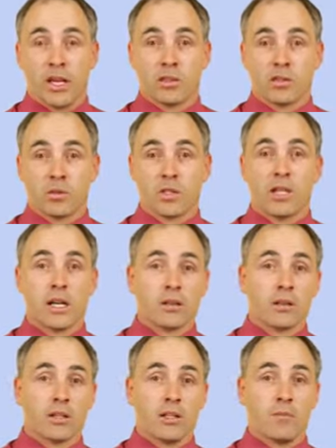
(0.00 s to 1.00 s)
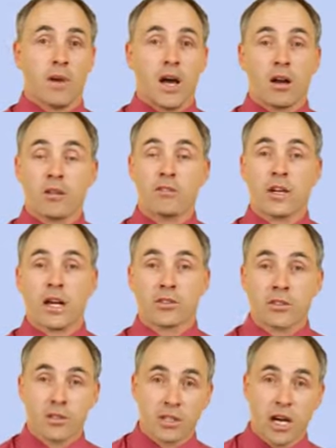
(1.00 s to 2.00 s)
So we're tailoring the amount of
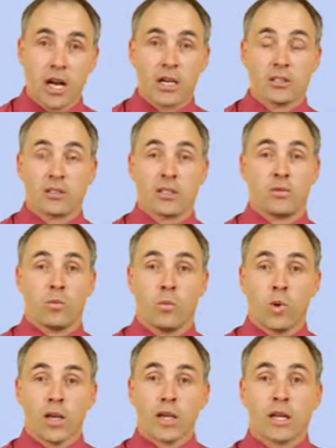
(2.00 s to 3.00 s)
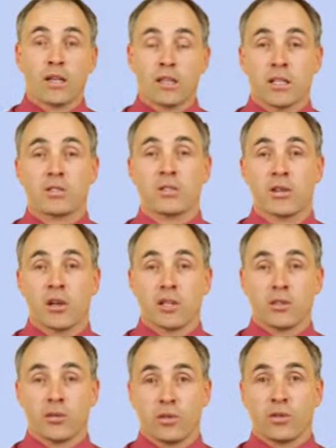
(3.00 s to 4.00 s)
exercise and what kind of things the dog
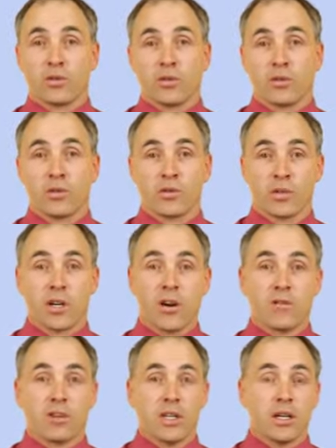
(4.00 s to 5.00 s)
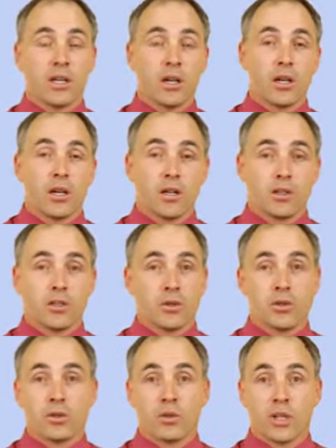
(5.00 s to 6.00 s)
is doing during its recovery
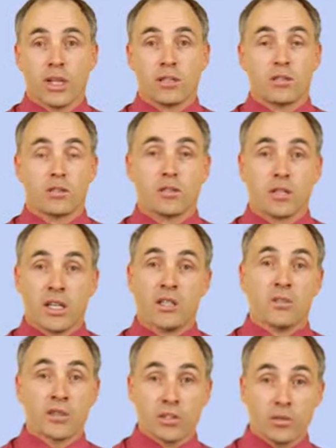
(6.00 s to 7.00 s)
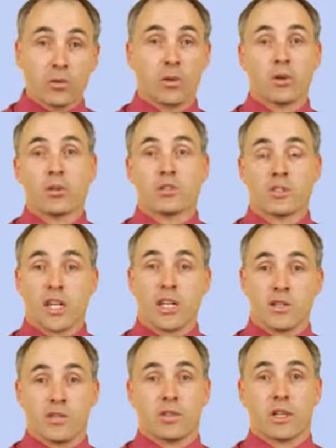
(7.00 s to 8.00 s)
to its individual
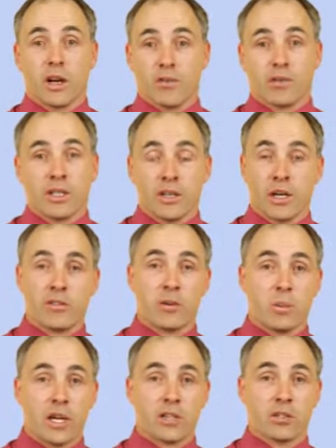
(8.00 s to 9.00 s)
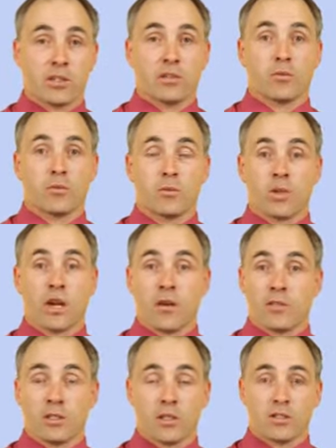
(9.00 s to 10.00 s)
stage of recovery. Not every patient
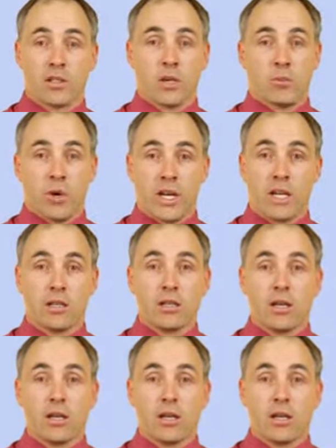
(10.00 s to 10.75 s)
recovers at the same rate,